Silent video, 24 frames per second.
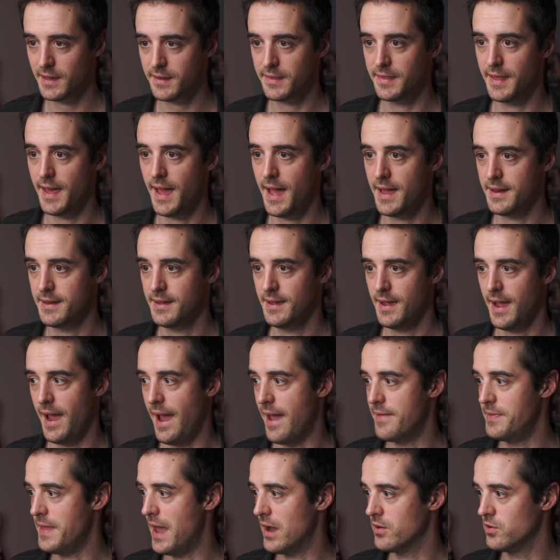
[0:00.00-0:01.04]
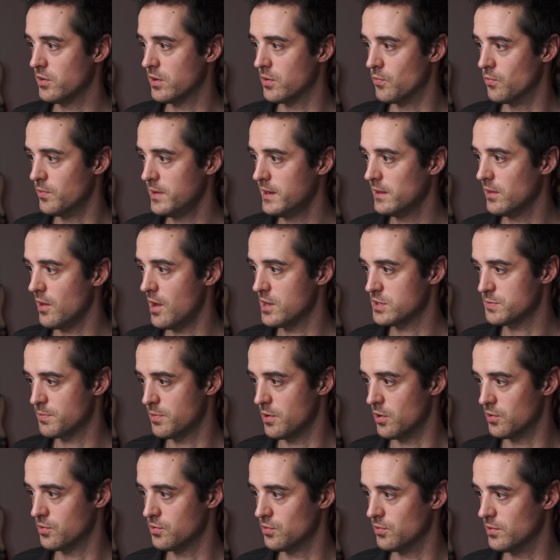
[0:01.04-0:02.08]
that, and now you can relaunch Pro
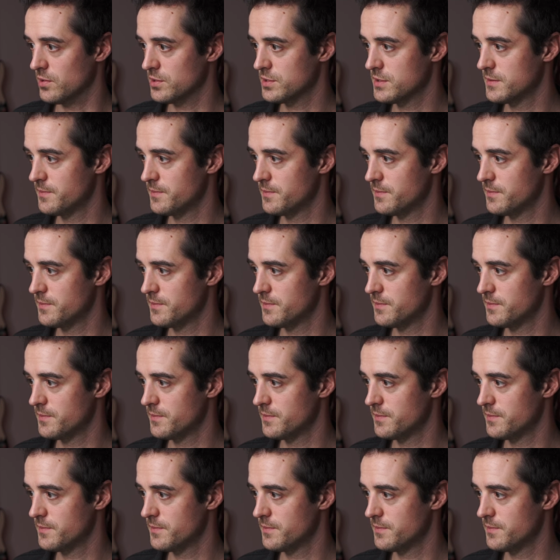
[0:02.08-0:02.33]
Tools.